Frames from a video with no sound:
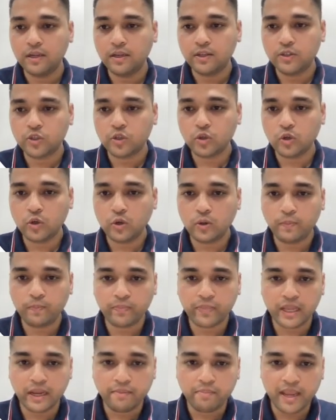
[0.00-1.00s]
So
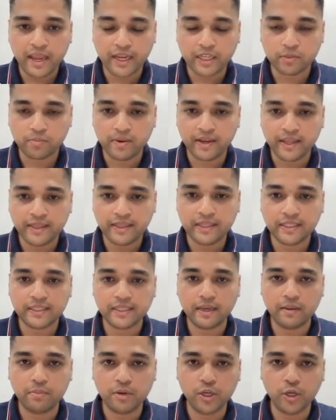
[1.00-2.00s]
let me explain this
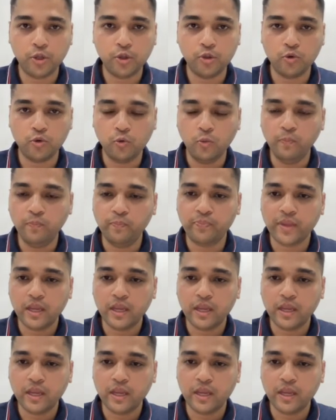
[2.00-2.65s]
table to you.